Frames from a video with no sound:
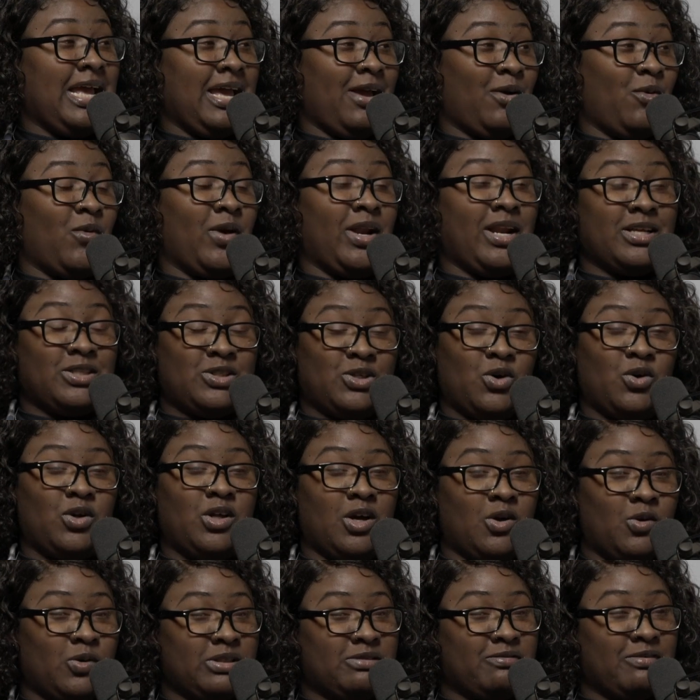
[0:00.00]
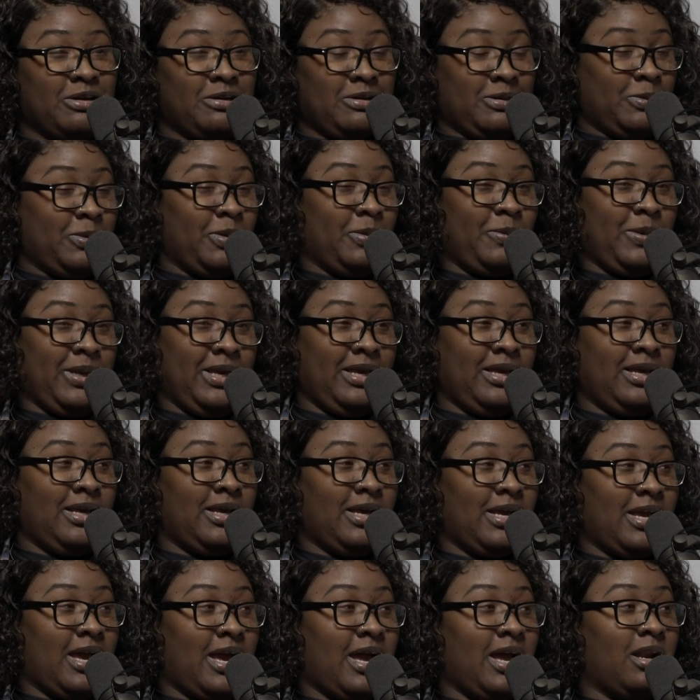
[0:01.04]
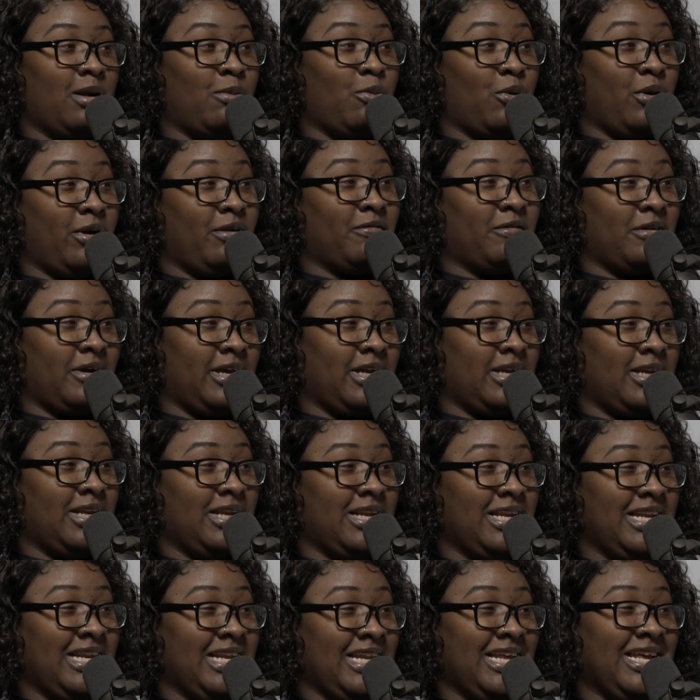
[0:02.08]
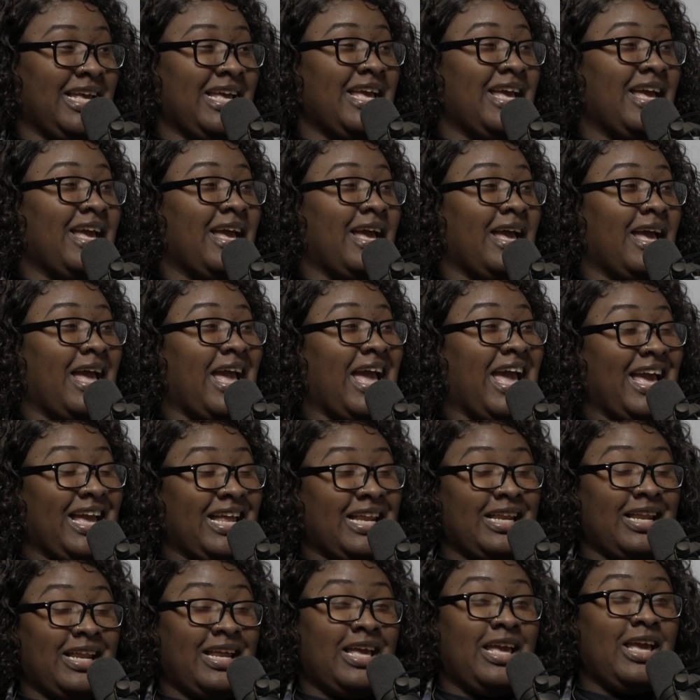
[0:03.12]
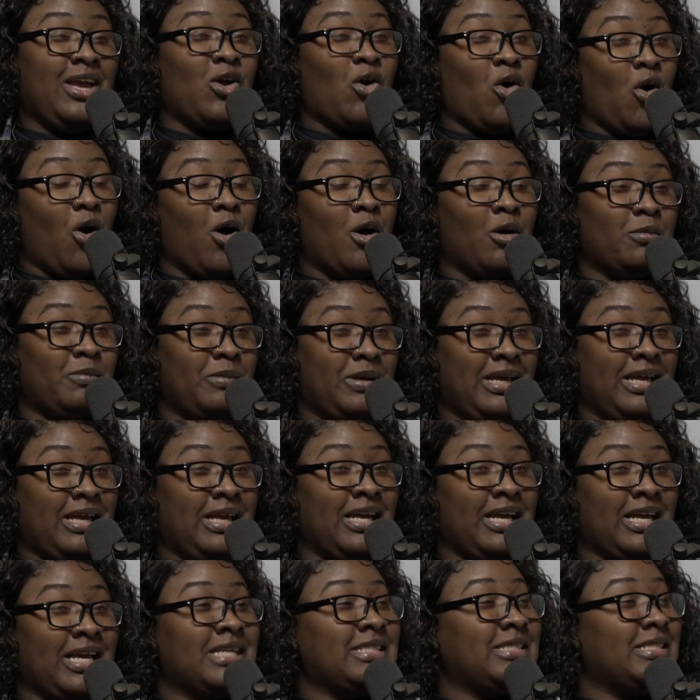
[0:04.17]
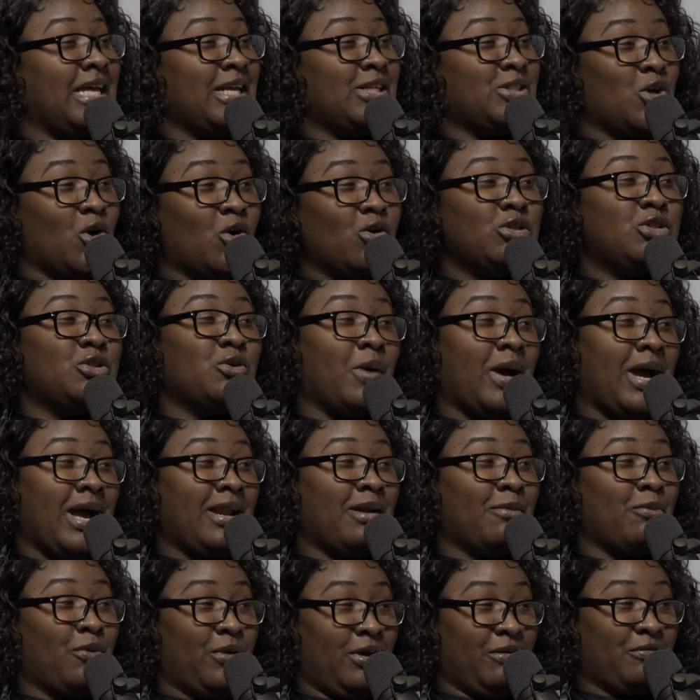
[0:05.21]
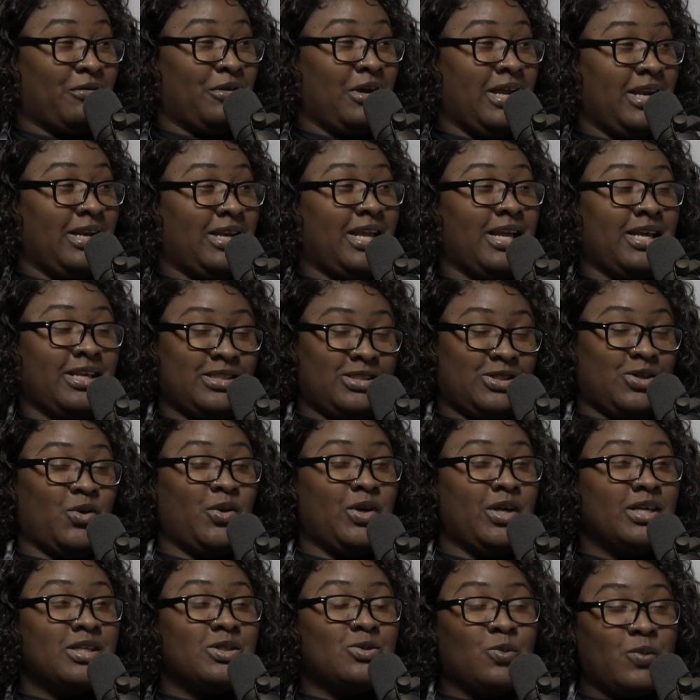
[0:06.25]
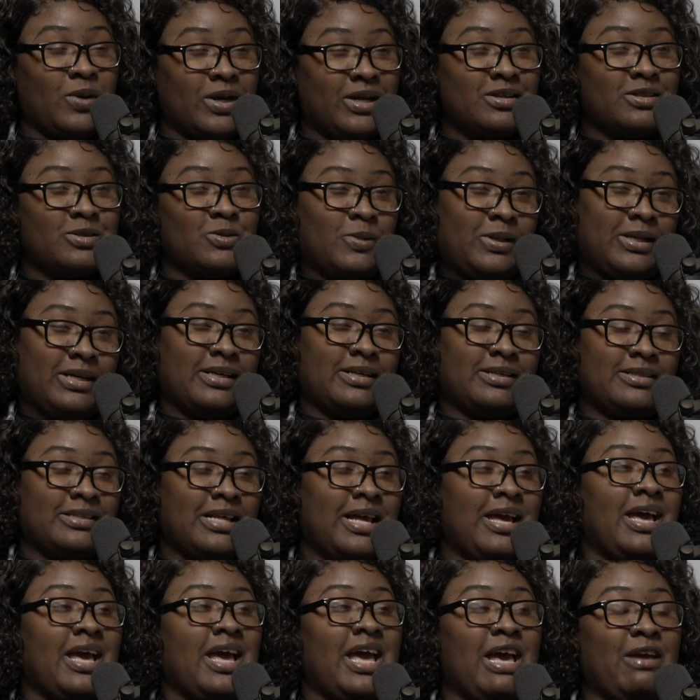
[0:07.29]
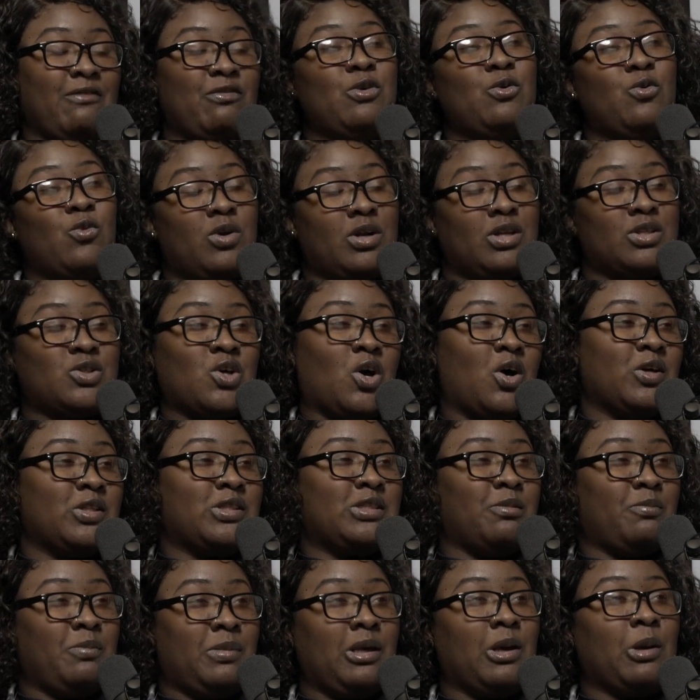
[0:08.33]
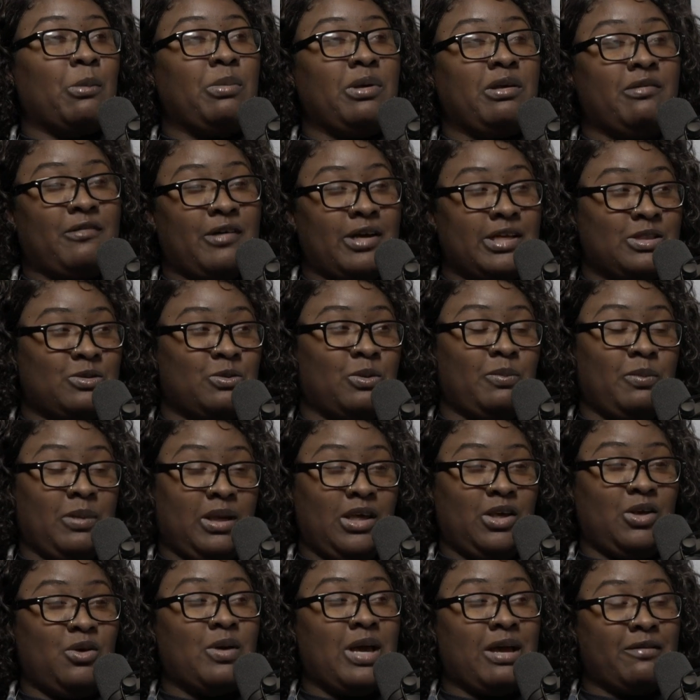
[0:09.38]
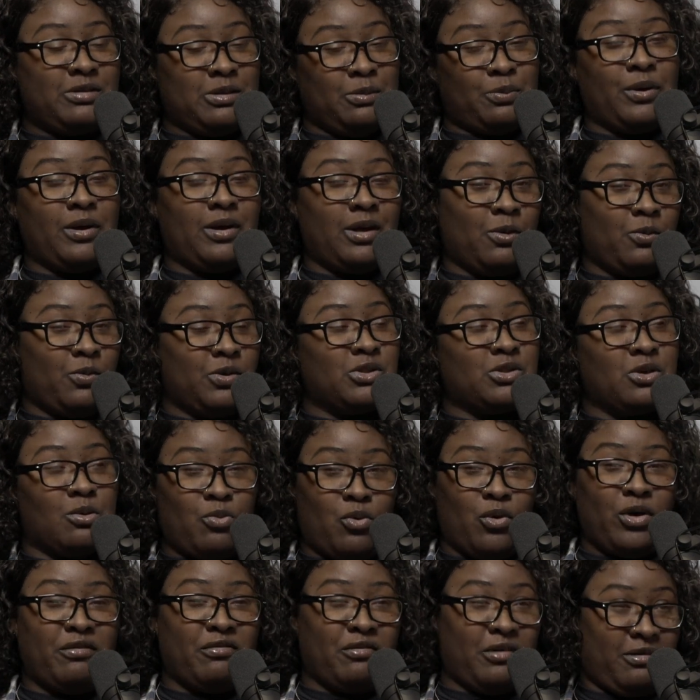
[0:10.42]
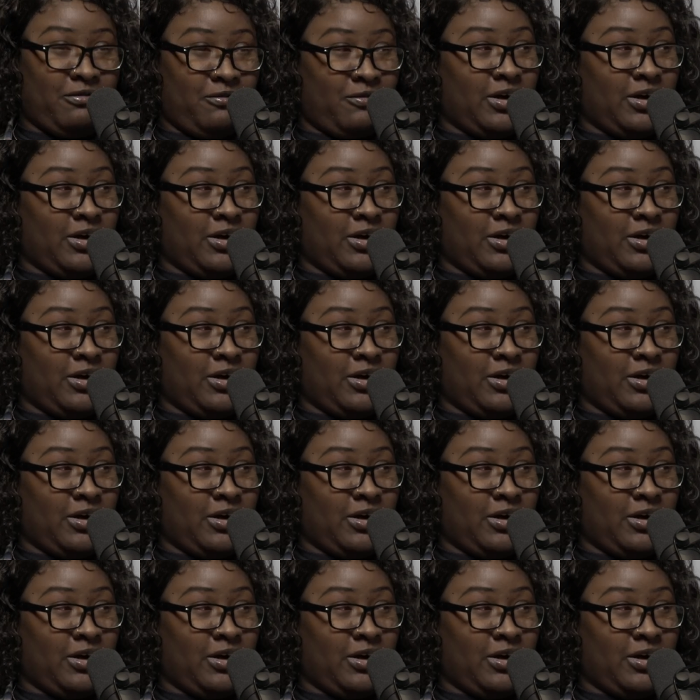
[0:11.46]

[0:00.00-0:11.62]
When Antonio was flirting with me. I had a boyfriend and he called me because they told you I had a boyfriend. And so his words was, if you want to talk to me or be friends with me, you have to break up with your boyfriend